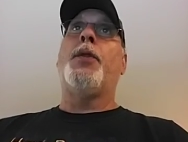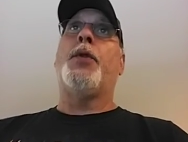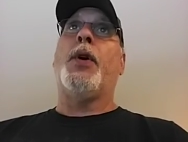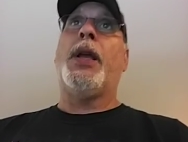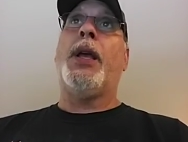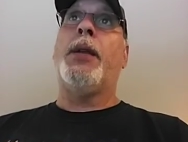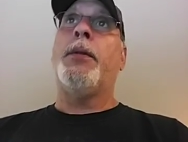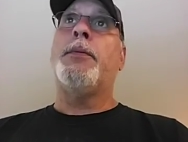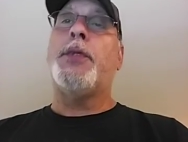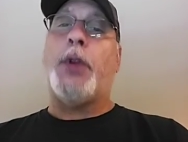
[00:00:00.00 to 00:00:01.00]
So
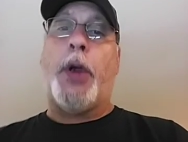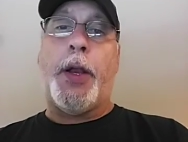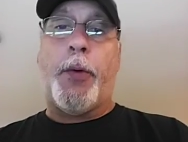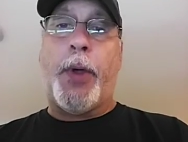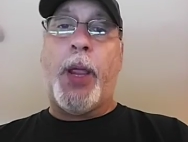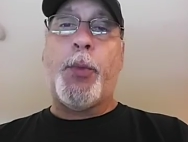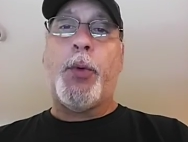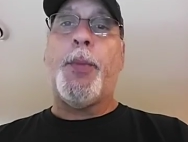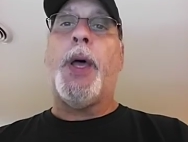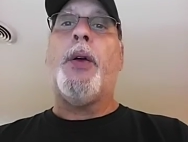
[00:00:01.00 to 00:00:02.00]
again, sorry to
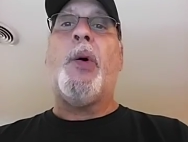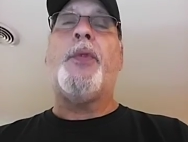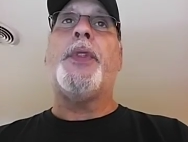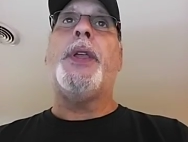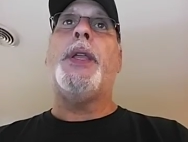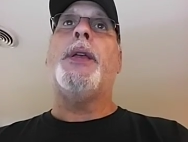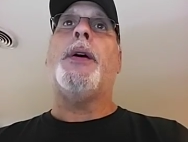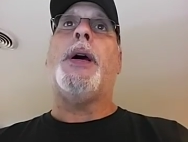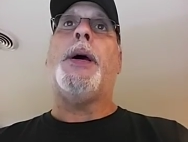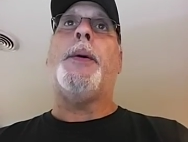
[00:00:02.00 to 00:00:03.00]
ramble, but hopefully
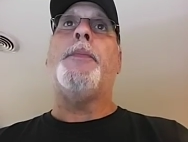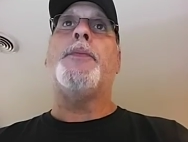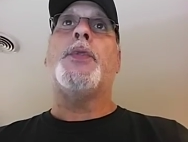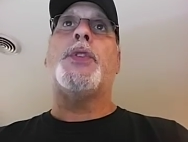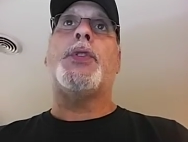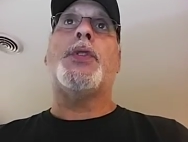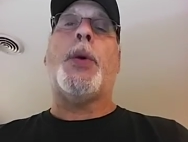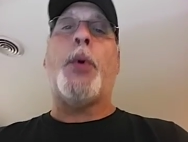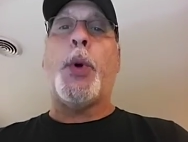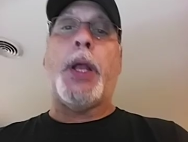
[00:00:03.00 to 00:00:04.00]
um,
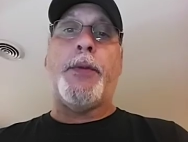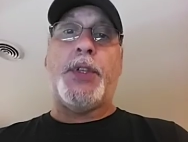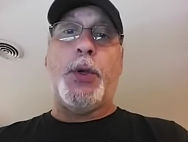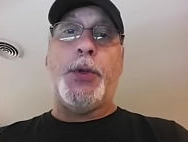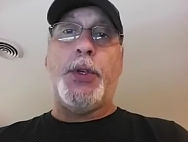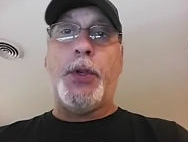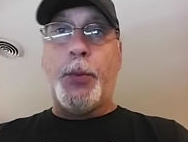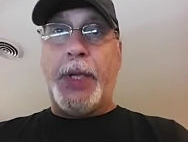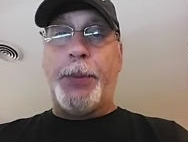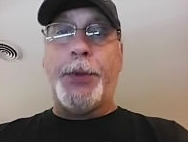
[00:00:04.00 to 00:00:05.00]
some of what I've showed you, you'll
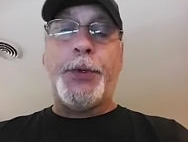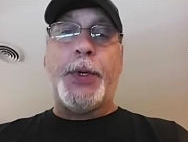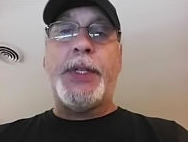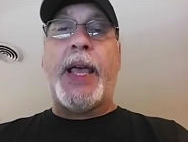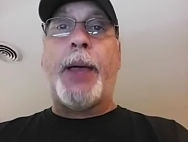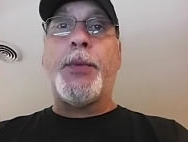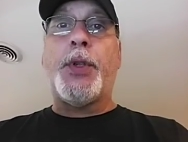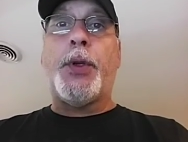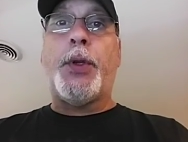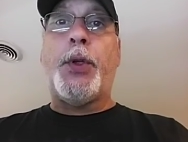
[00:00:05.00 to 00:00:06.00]
be able to adapt
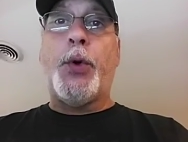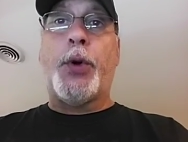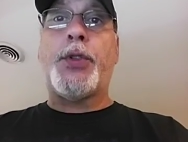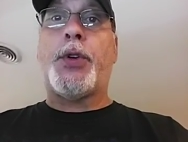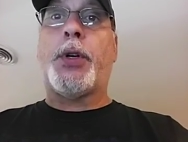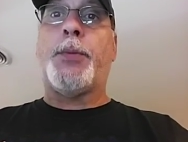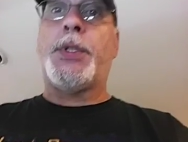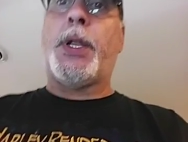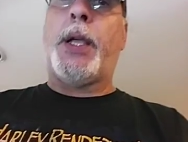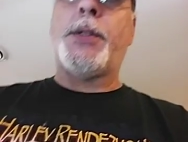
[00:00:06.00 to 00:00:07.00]
to your
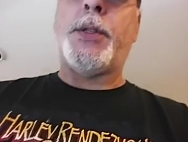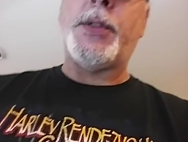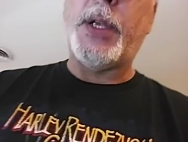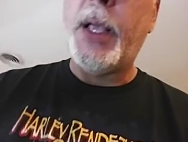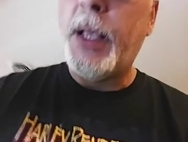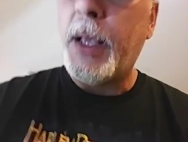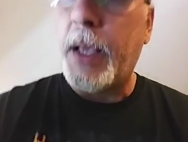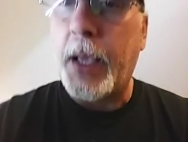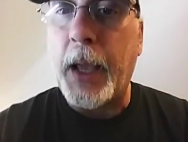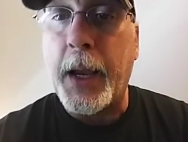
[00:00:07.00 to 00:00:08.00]
circumstances
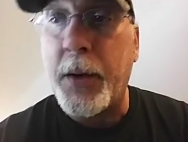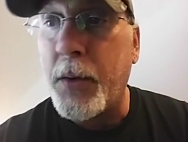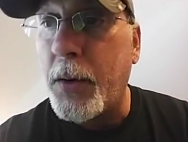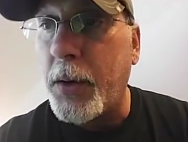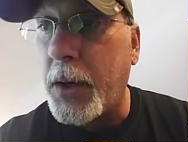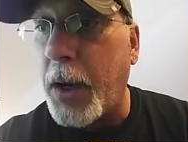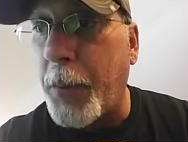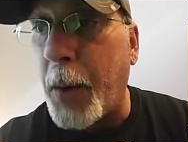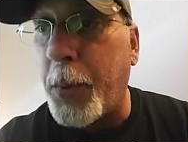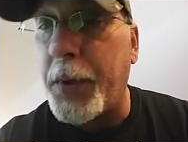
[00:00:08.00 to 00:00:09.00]
and
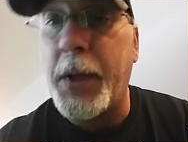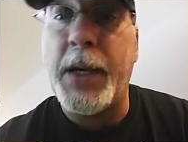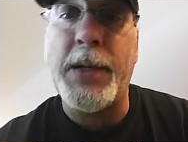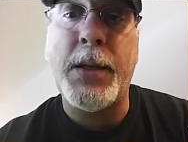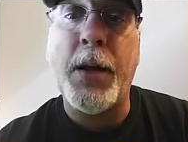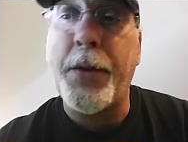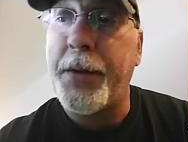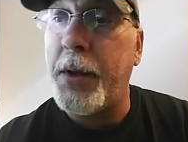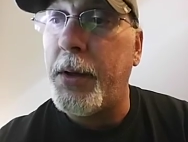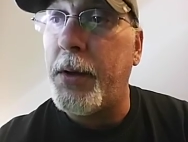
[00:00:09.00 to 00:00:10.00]
come up with a nice,
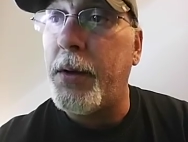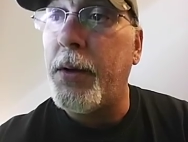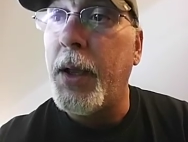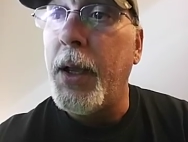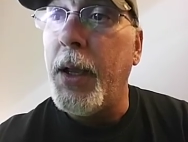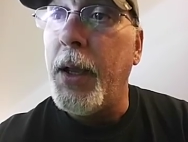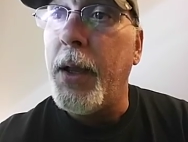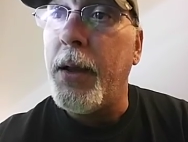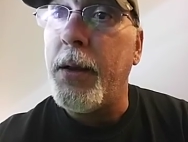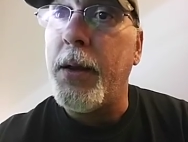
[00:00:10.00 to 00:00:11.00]
healthy, and
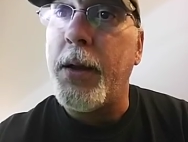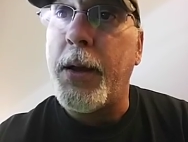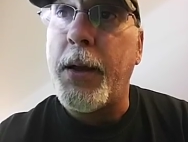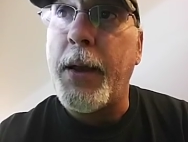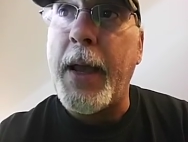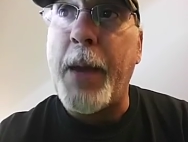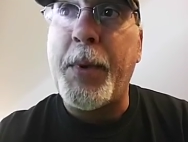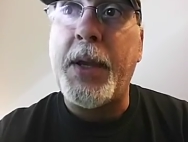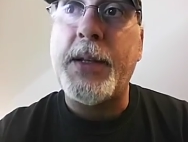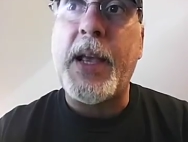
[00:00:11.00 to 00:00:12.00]
uh,
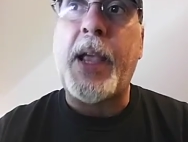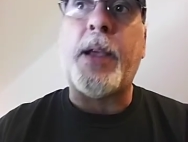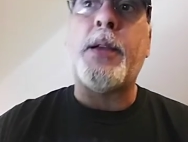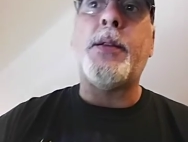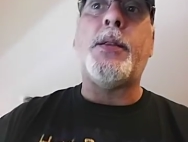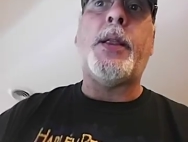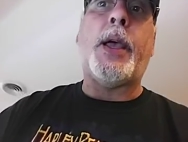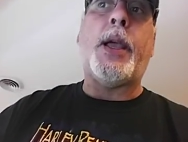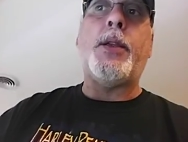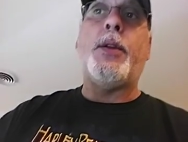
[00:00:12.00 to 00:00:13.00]
happy tank
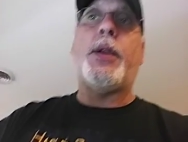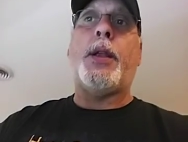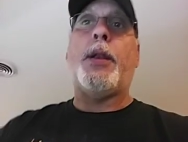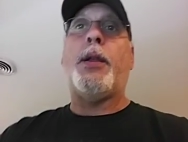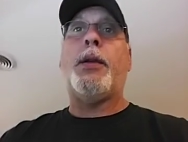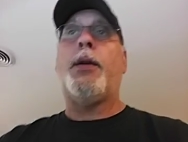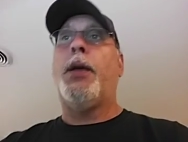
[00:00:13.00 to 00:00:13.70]
that you can